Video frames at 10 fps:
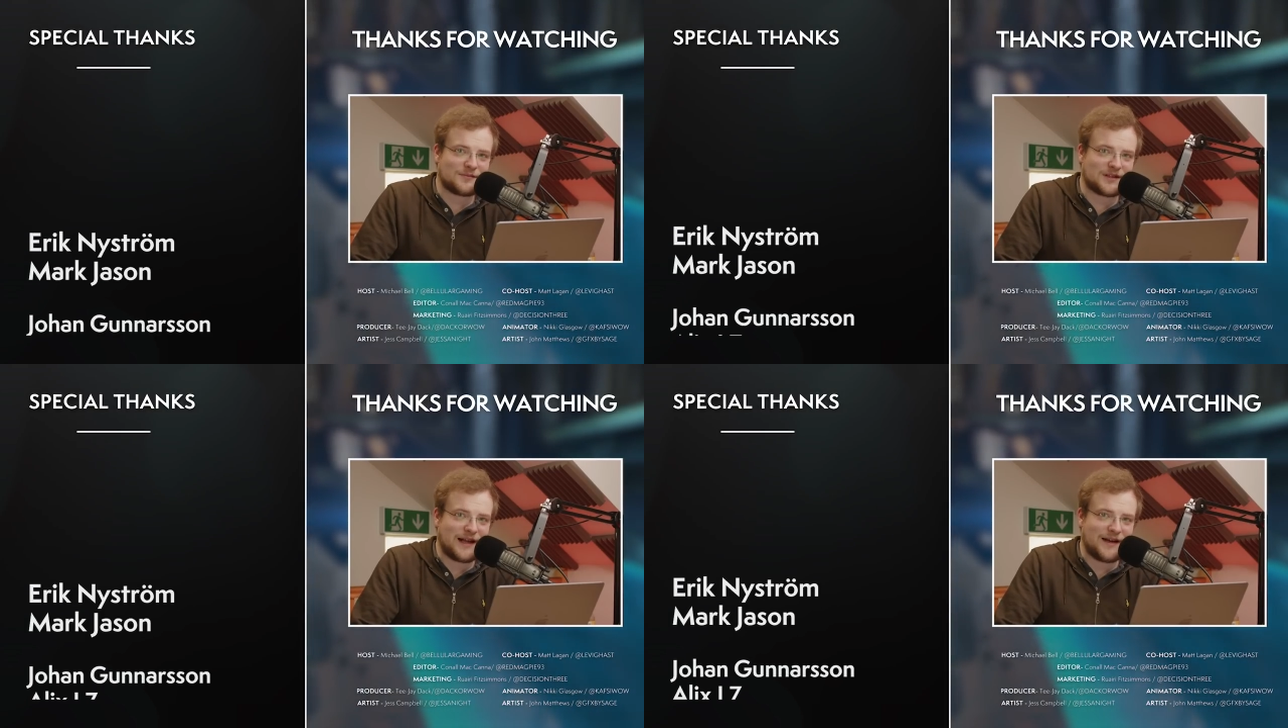
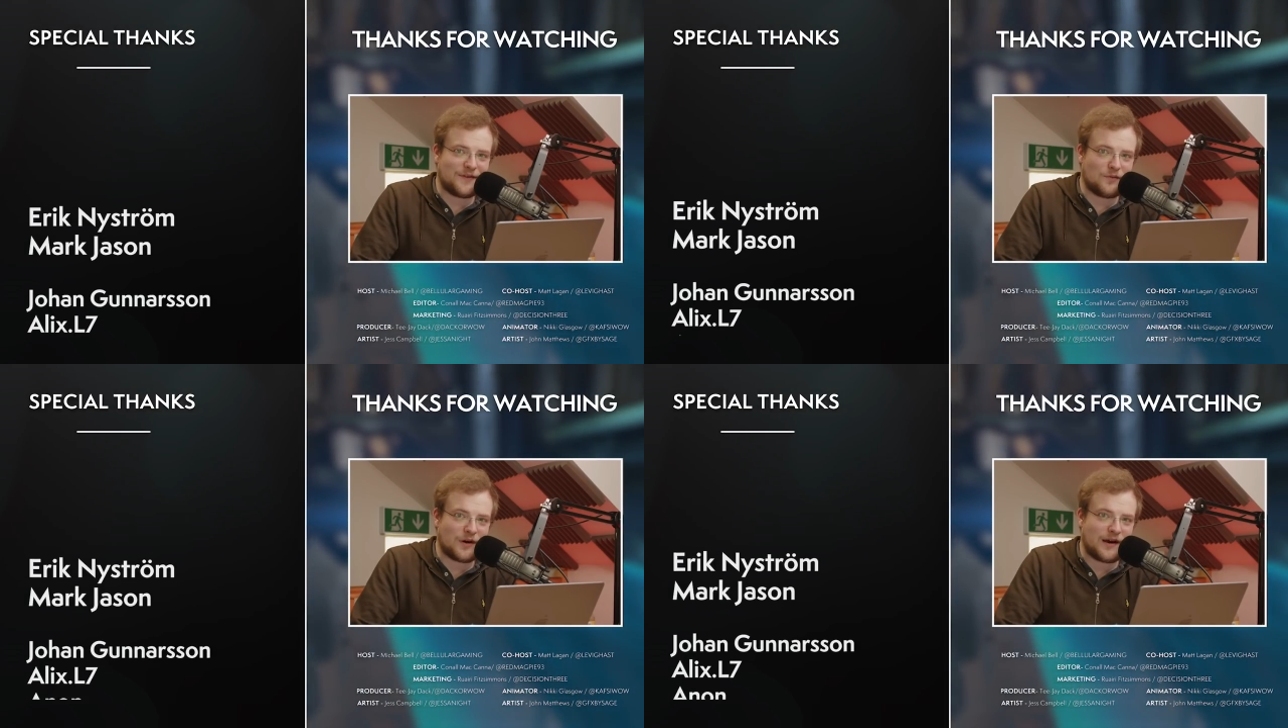glad
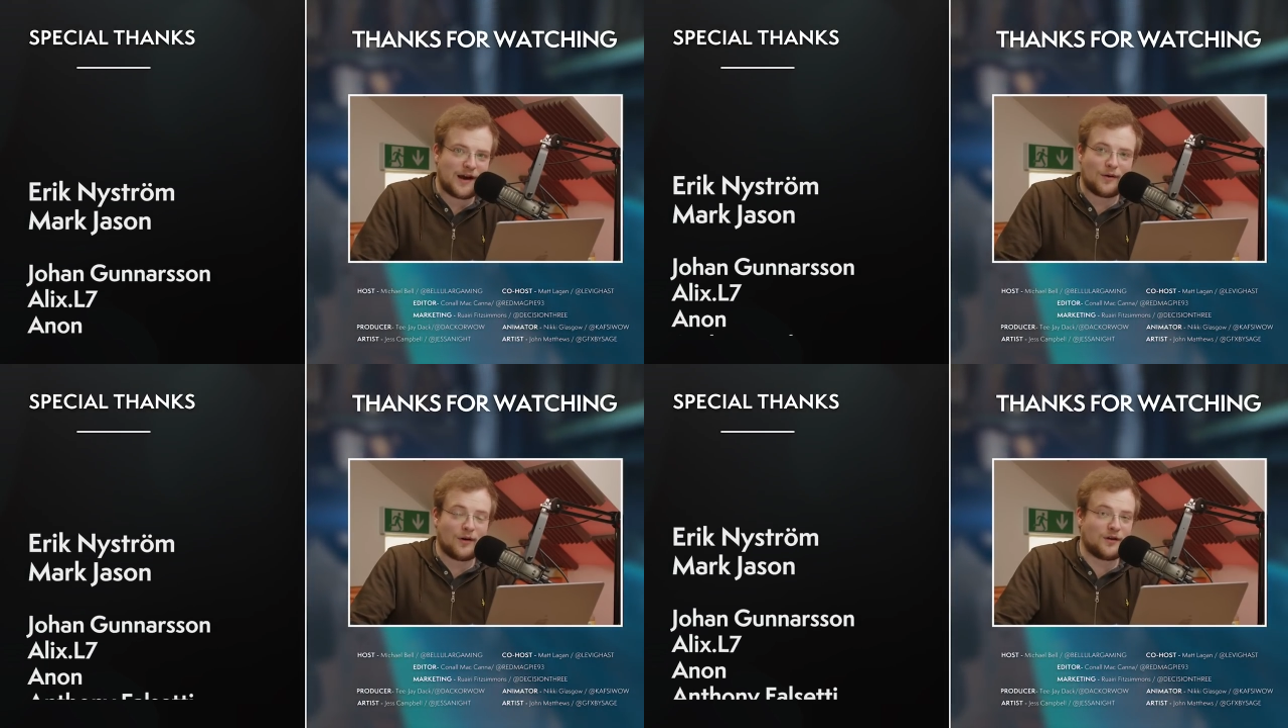that we're
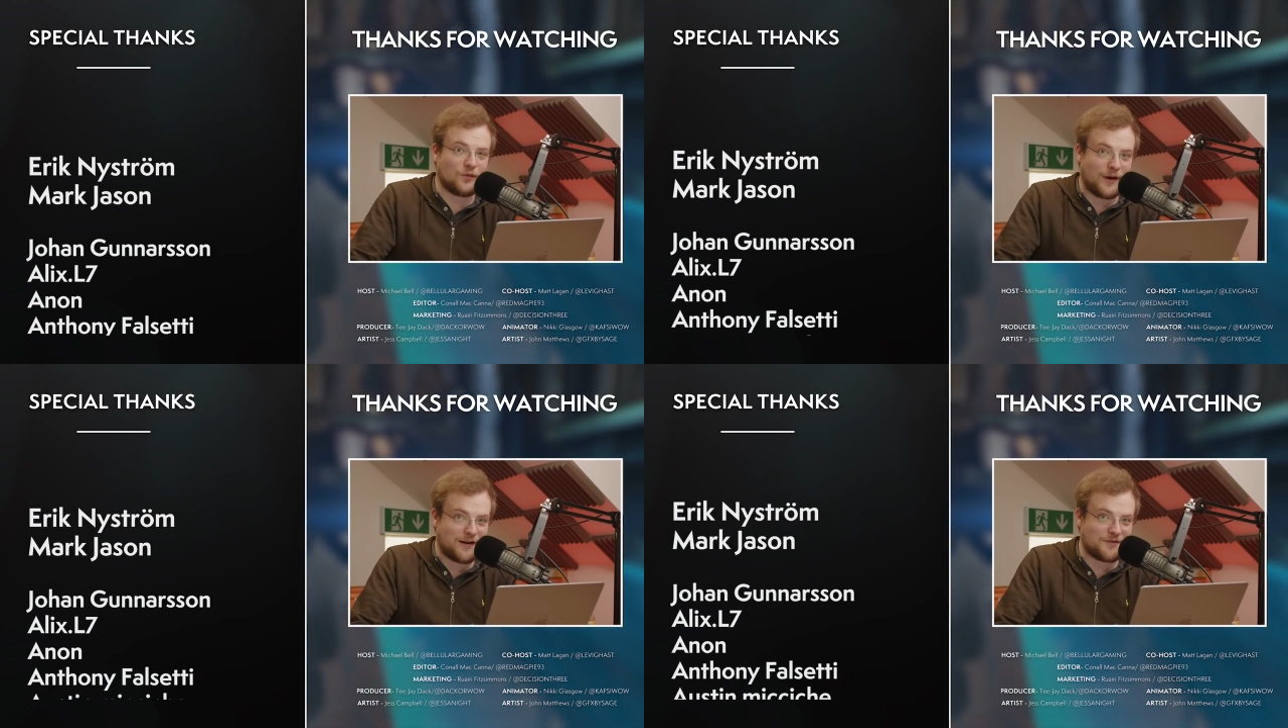now all
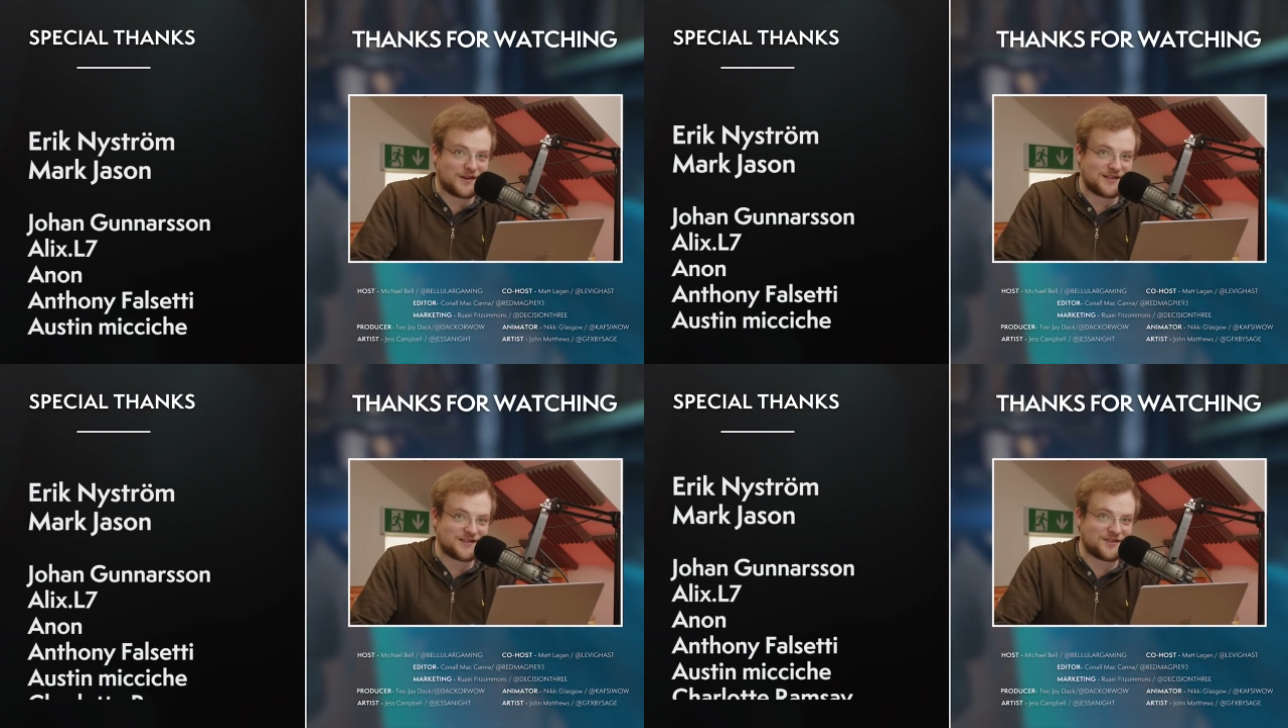aware of
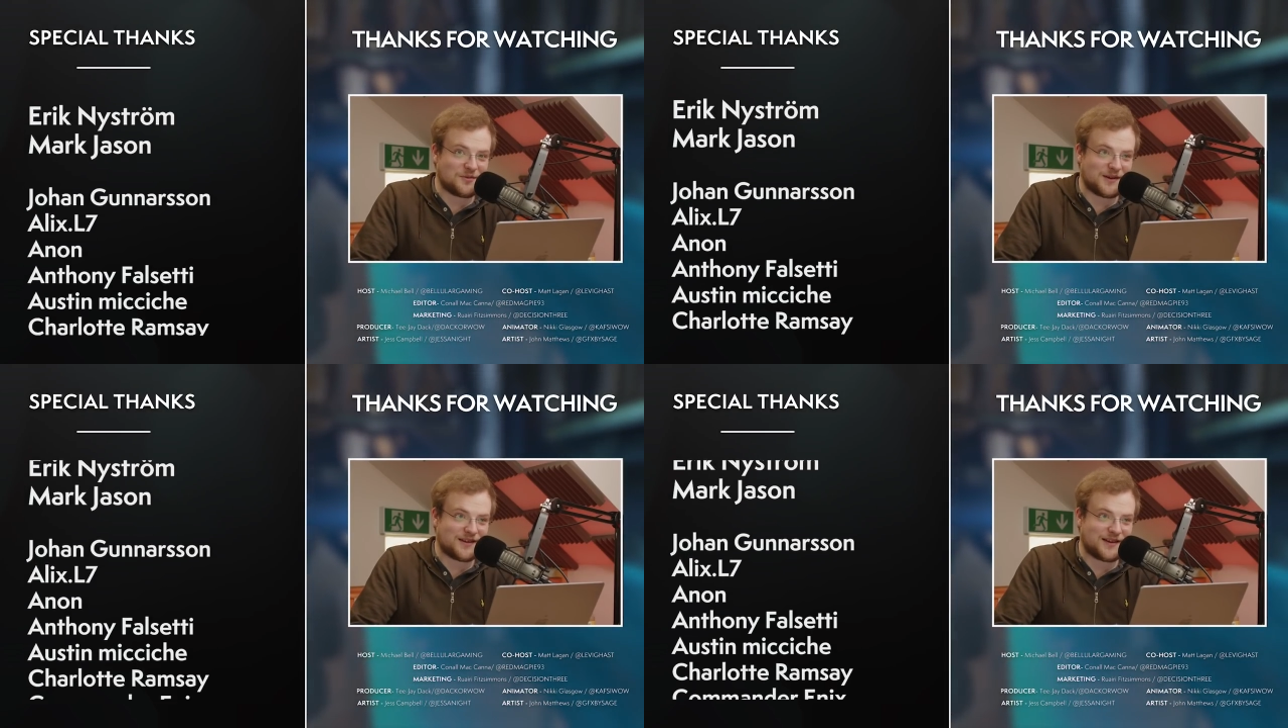this so
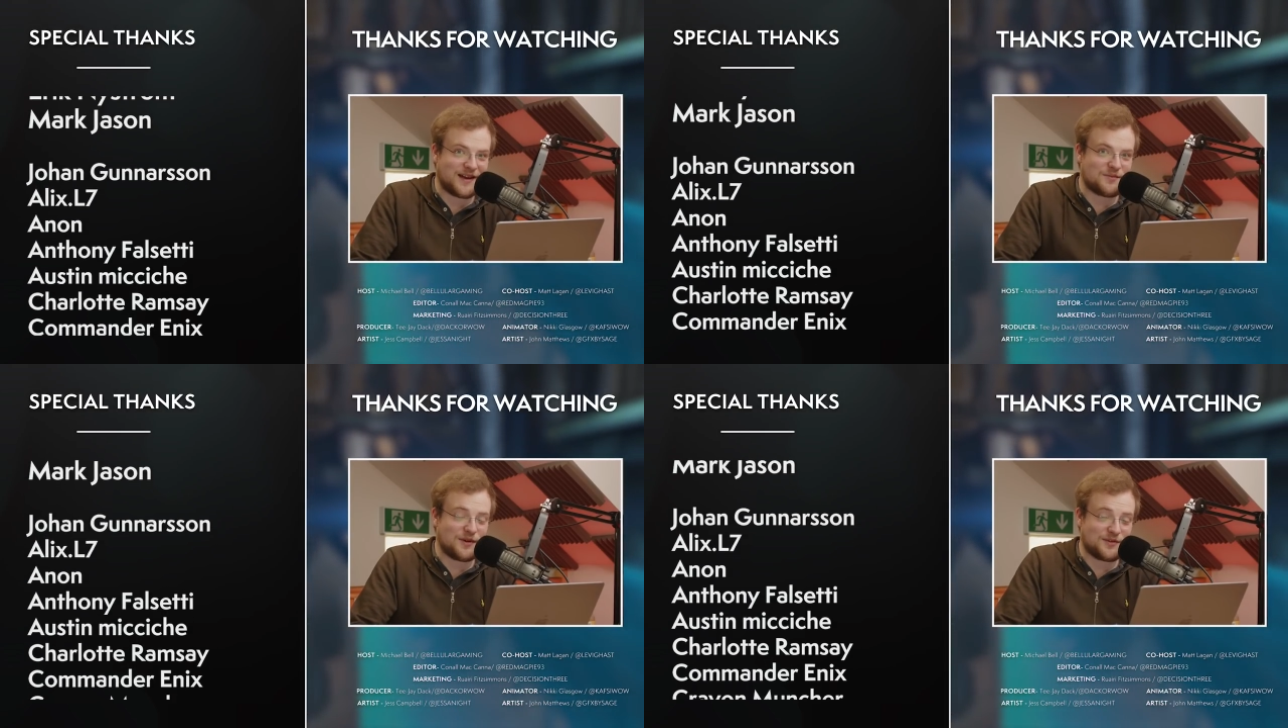we can
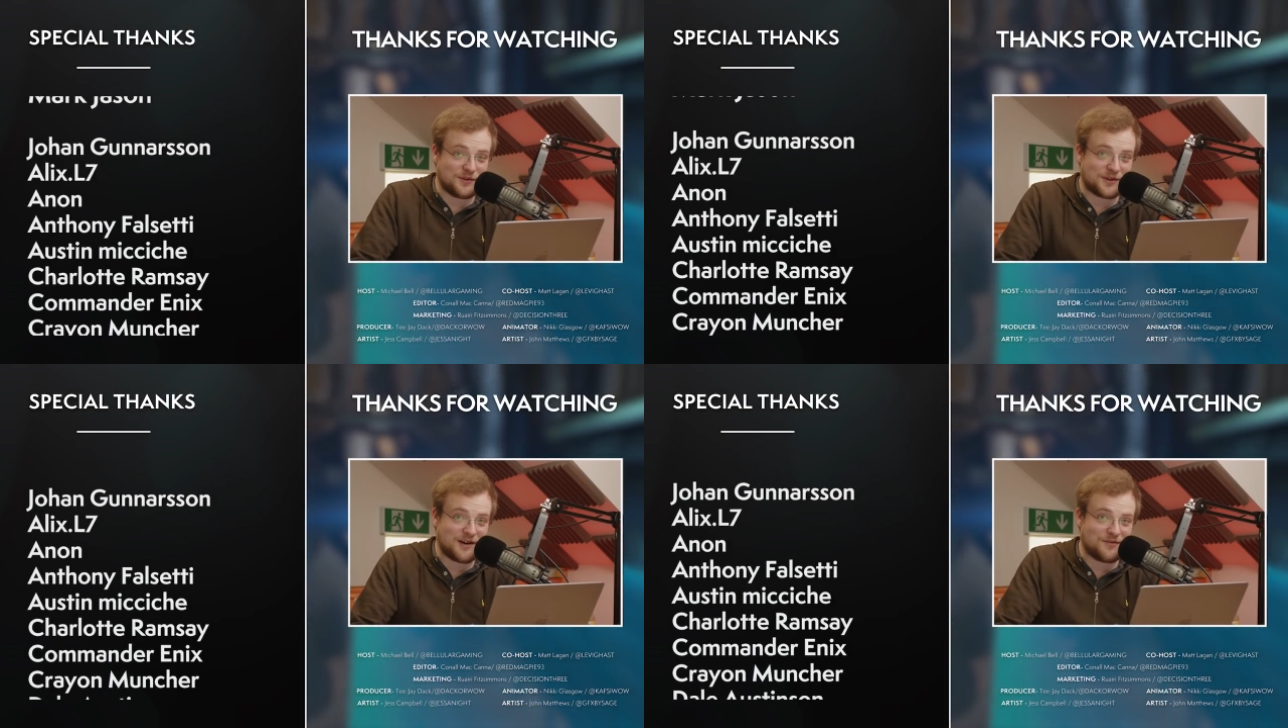kind of be on the
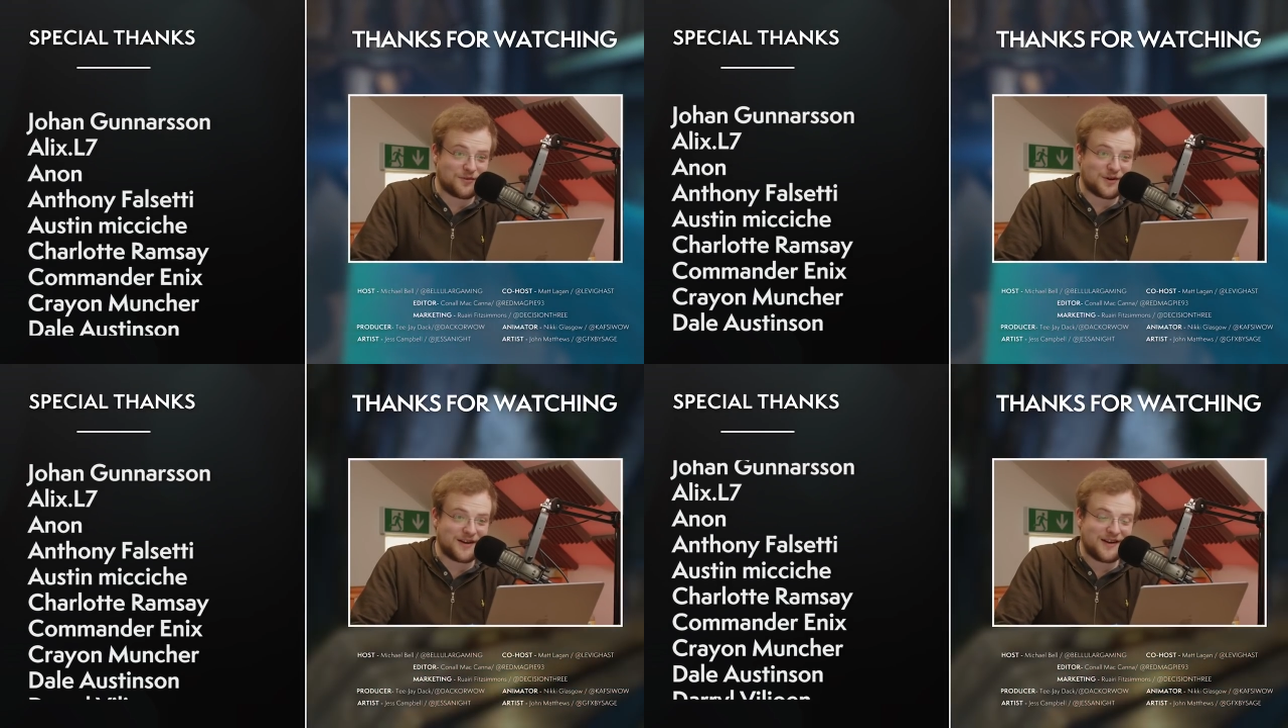lookout
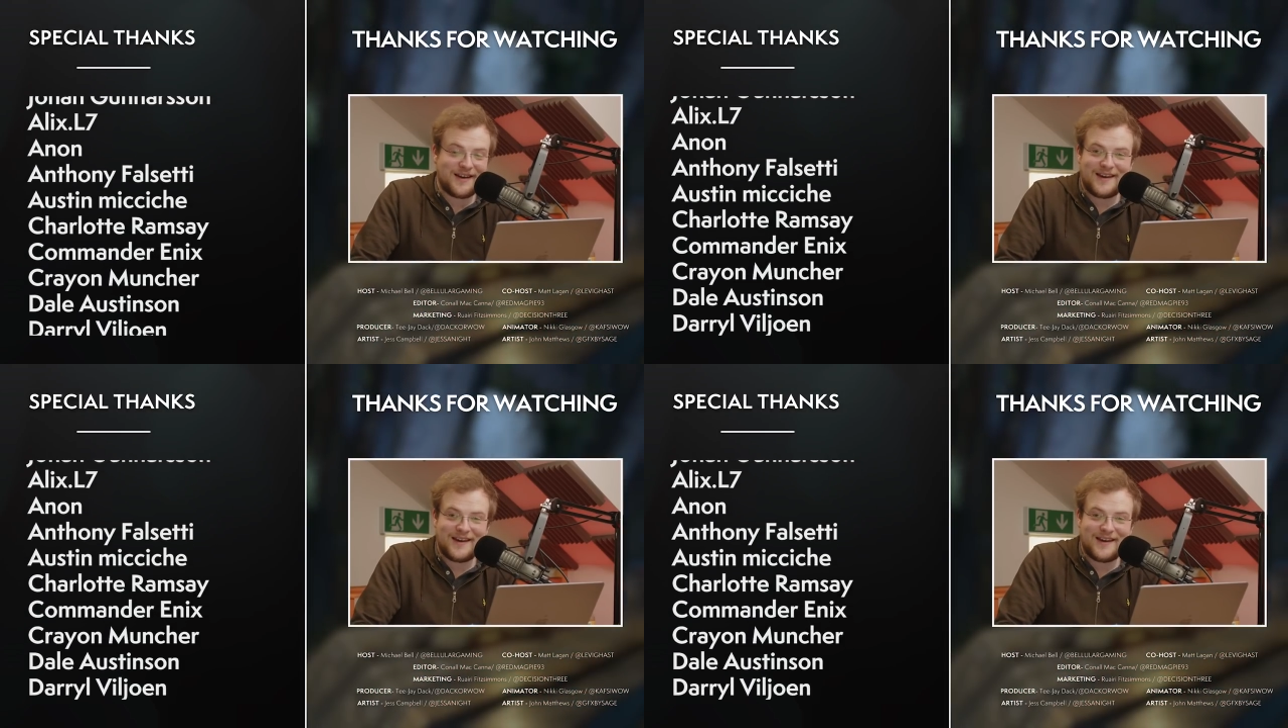for it.